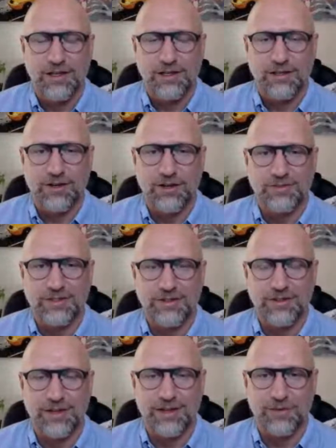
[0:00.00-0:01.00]
Good
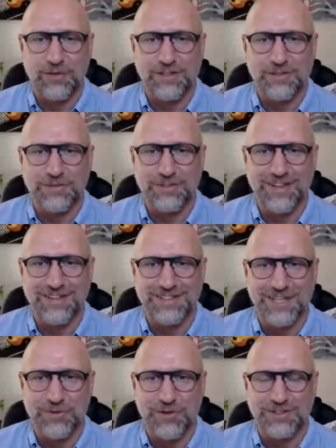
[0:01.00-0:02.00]
afternoon and welcome to
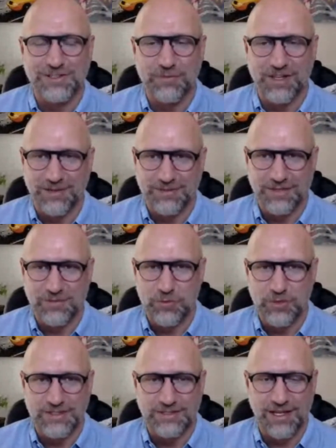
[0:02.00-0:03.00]
Lunchtime Coaching. My name is Kevin
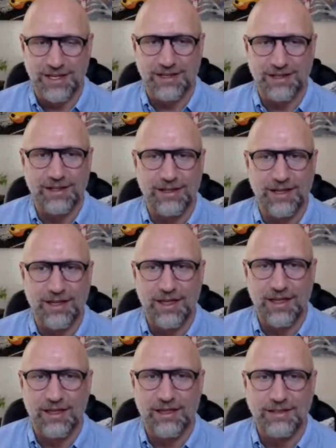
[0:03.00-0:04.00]
Britz,
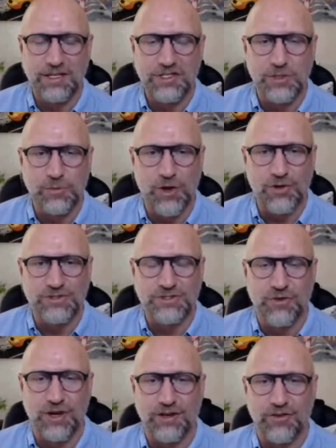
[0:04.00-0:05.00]
leadership coach,
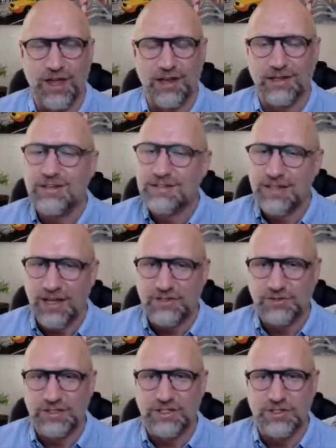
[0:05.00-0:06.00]
trainer, and
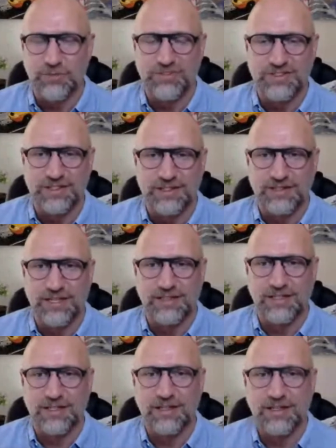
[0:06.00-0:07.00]
international leadership
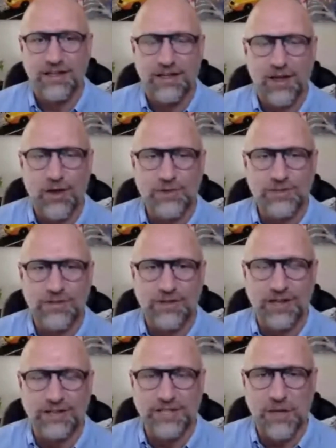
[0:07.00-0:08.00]
facilitator. Hosted the
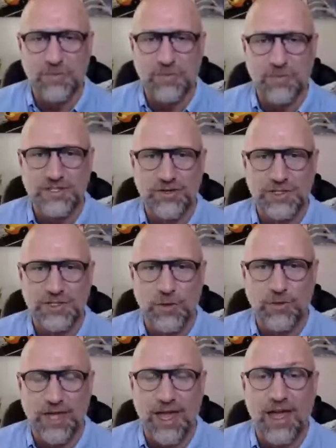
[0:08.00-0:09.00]
Lunchtime series where
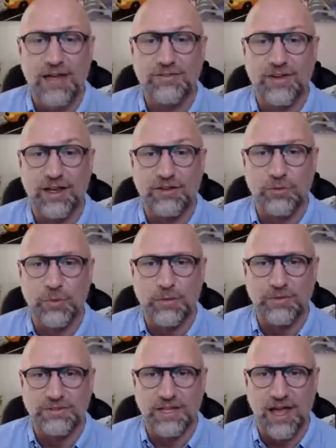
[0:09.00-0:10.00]
we add value to
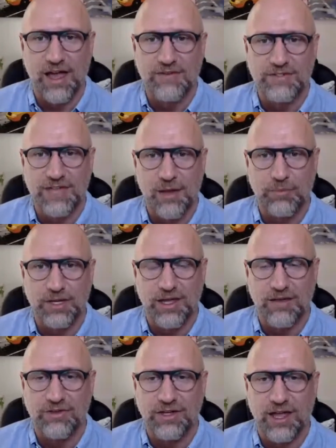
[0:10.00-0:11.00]
people's lives, happening
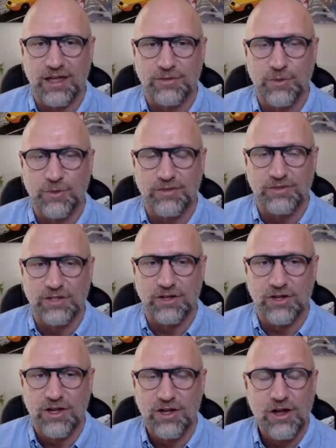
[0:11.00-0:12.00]
every day at 12
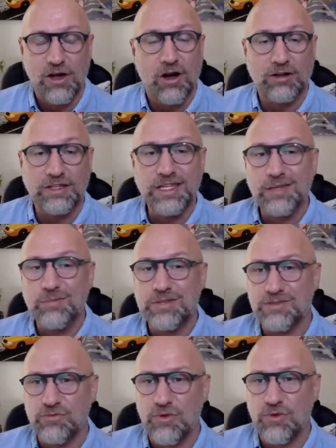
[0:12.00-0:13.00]
o'clock on
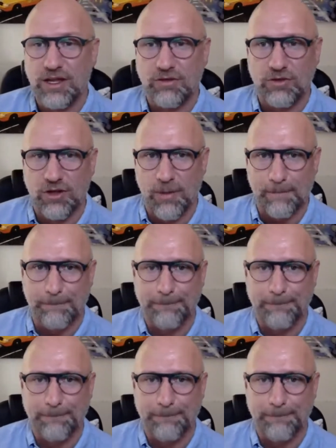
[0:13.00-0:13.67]
ebizradio.com.